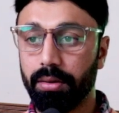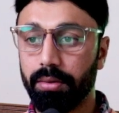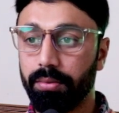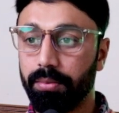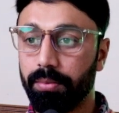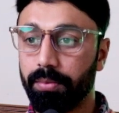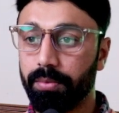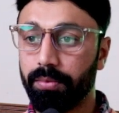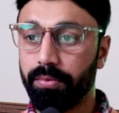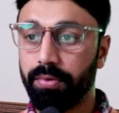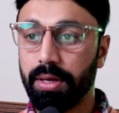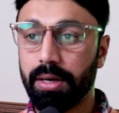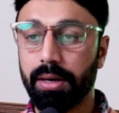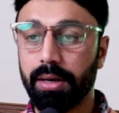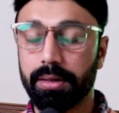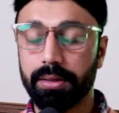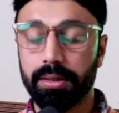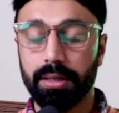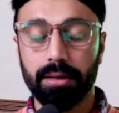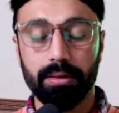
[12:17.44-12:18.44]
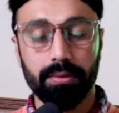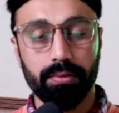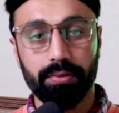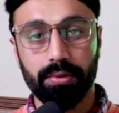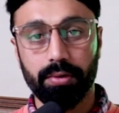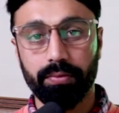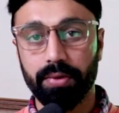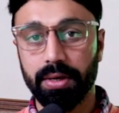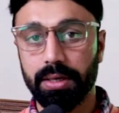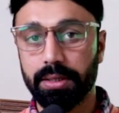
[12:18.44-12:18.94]
Where are they, from
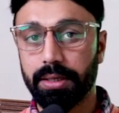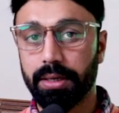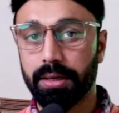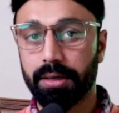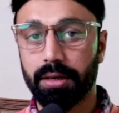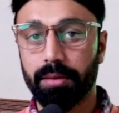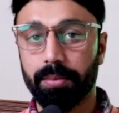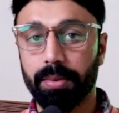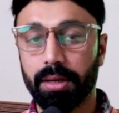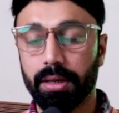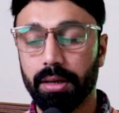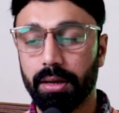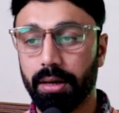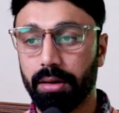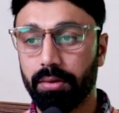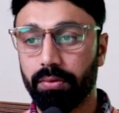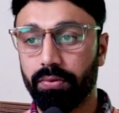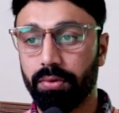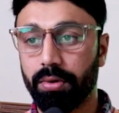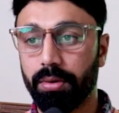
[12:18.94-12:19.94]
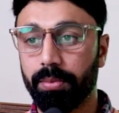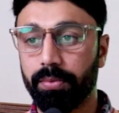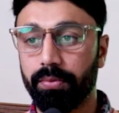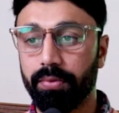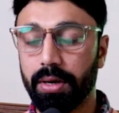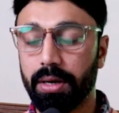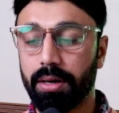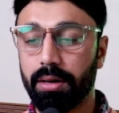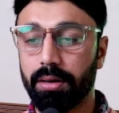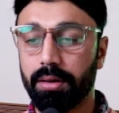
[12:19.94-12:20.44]
where they are coming, and from
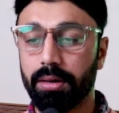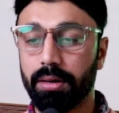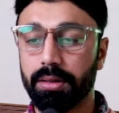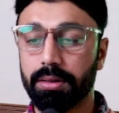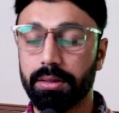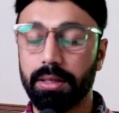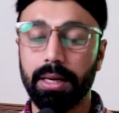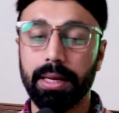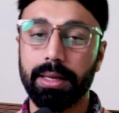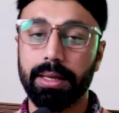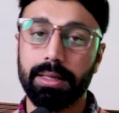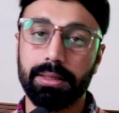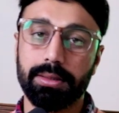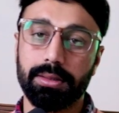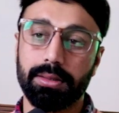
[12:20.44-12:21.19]
where the link is